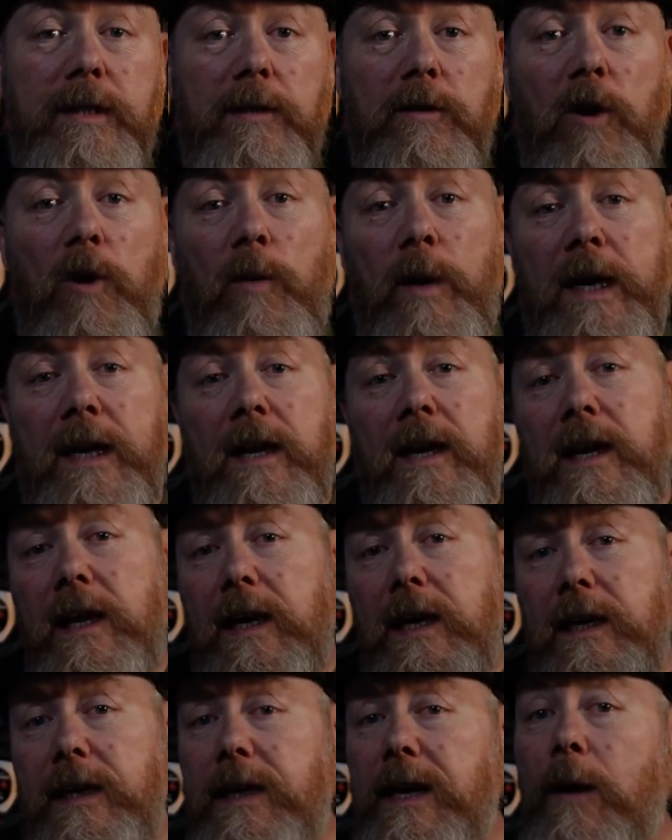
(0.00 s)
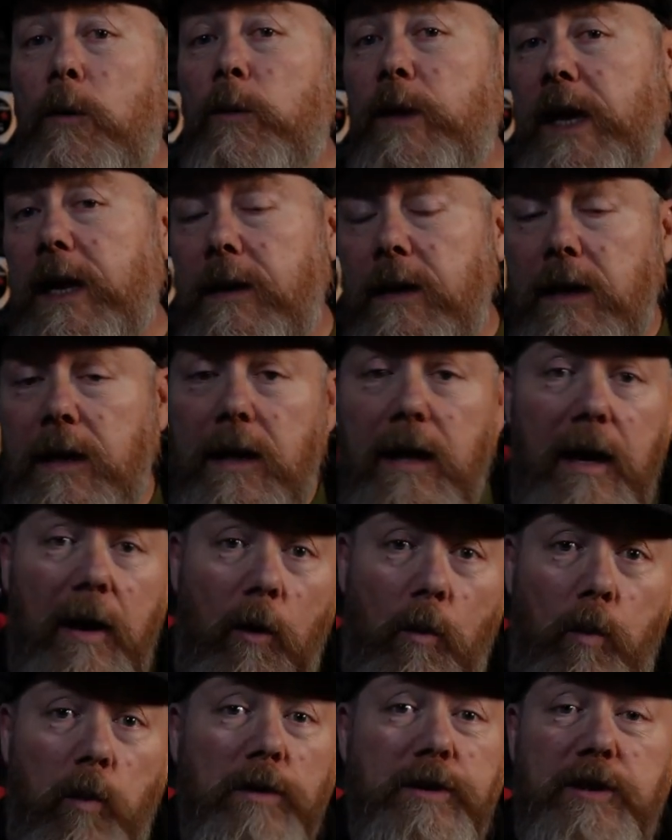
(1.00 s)
it going? Now then,
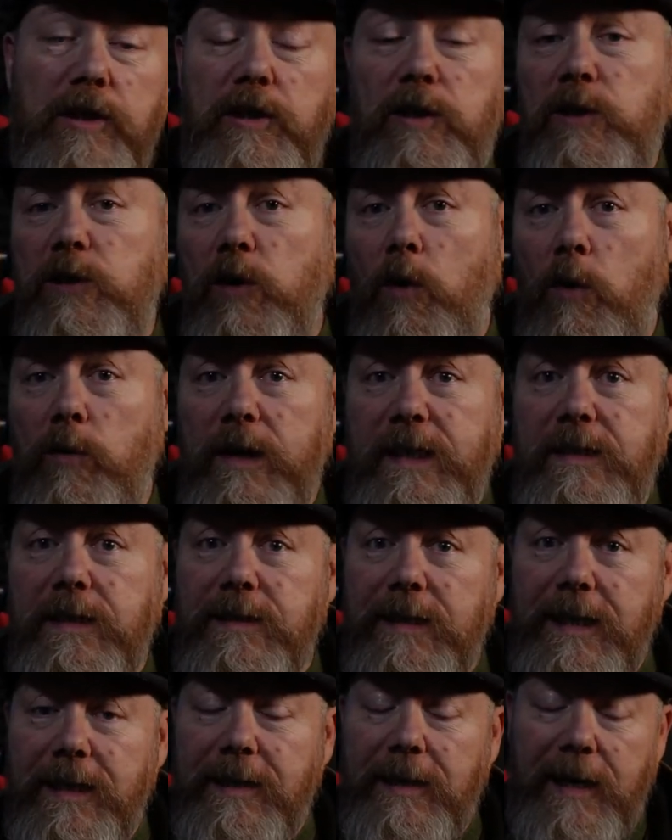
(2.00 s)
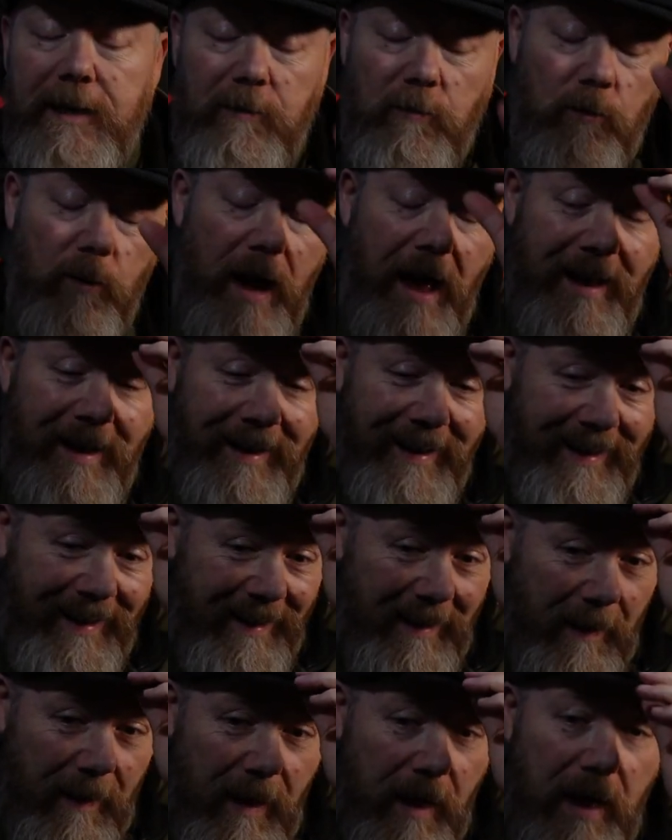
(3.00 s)
what's the story today then? Well,
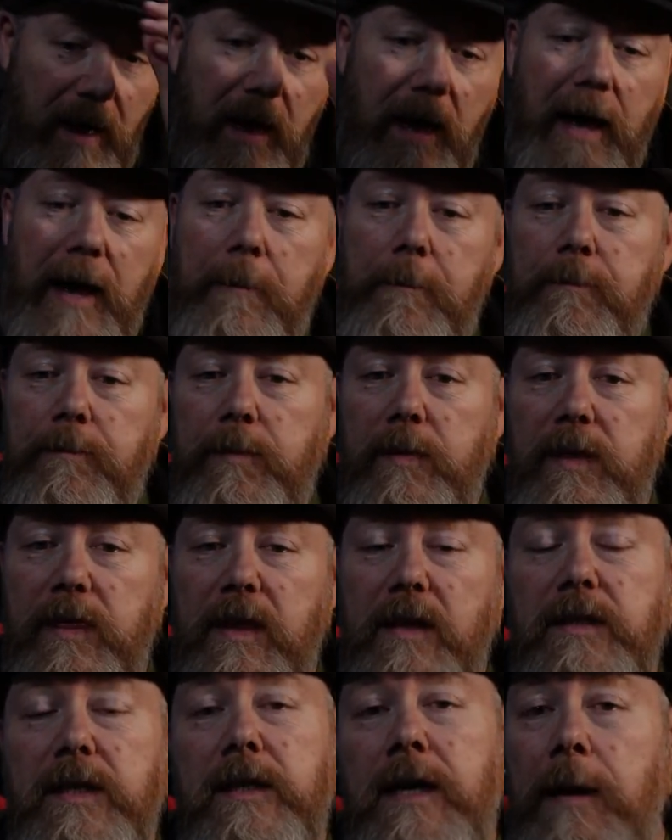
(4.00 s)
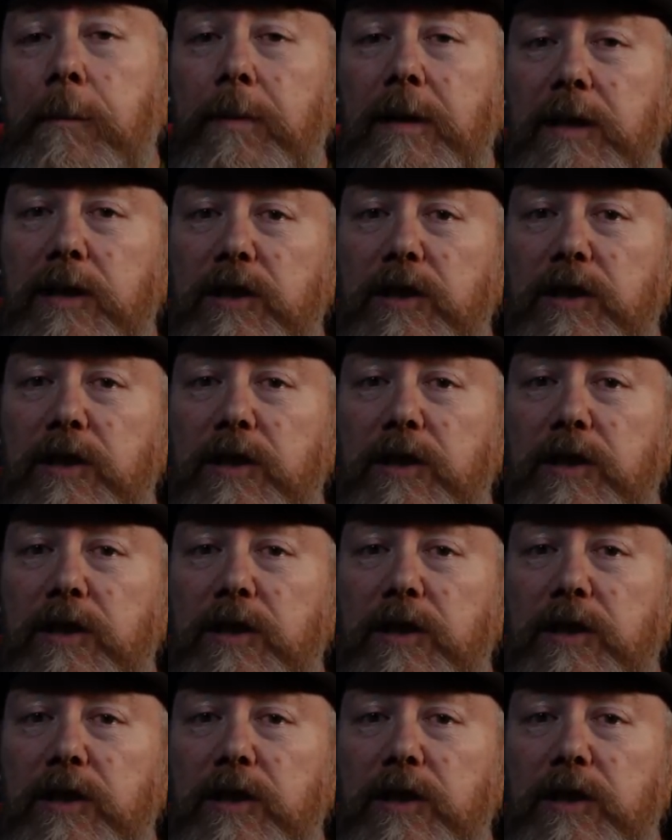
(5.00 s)
um, there's a couple